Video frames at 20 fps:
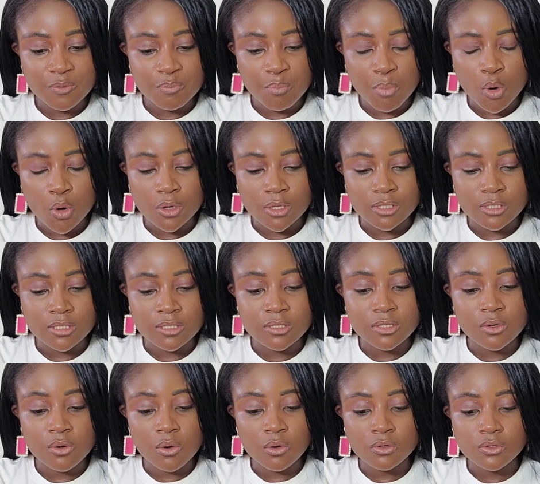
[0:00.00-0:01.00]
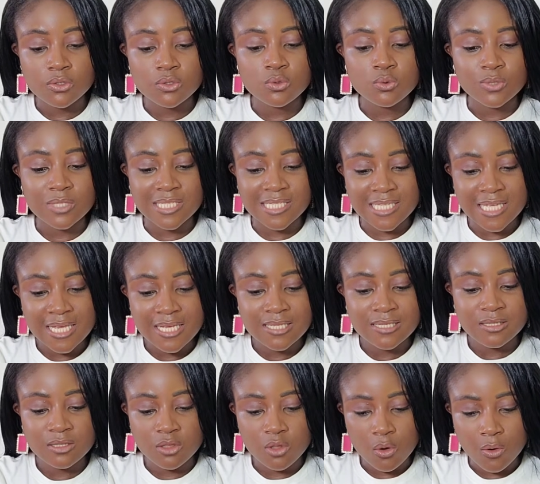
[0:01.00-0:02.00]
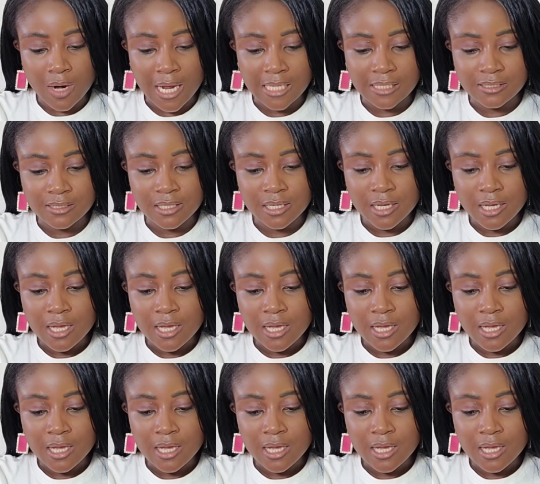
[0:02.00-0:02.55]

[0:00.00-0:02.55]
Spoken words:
points is equals to $6.